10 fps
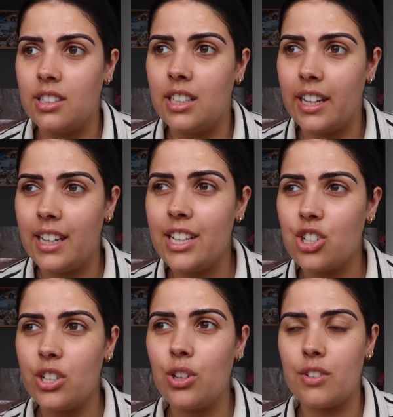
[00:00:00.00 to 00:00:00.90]
like
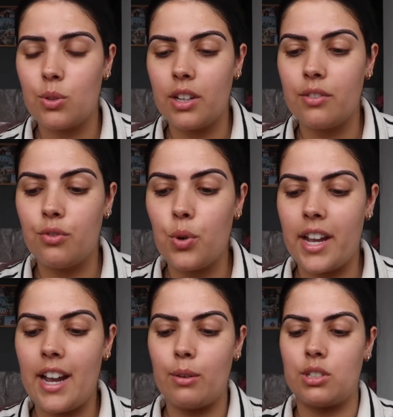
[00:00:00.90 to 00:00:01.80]
literally not even
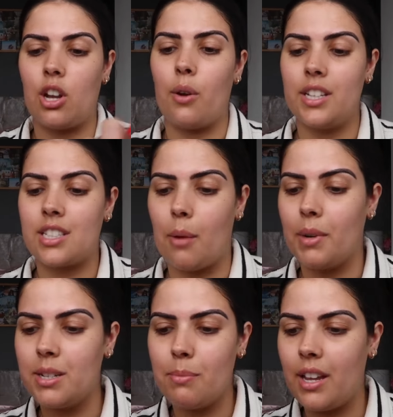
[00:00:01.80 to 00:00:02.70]
48 hours ago, and it's come,
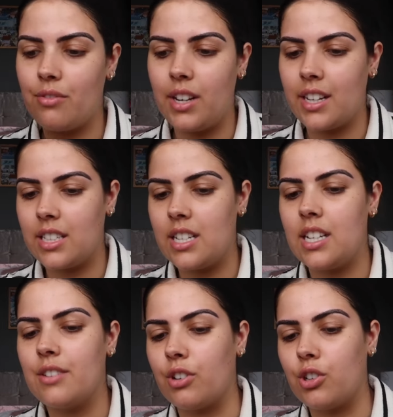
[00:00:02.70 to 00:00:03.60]
and I didn't pay for next day's
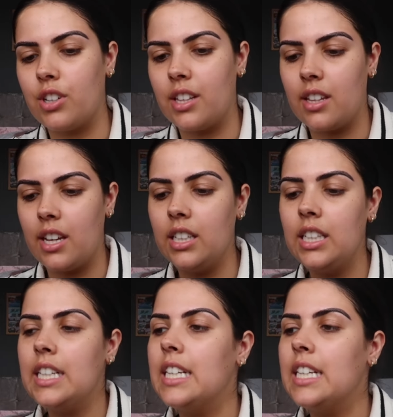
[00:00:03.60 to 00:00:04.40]
delivery or anything.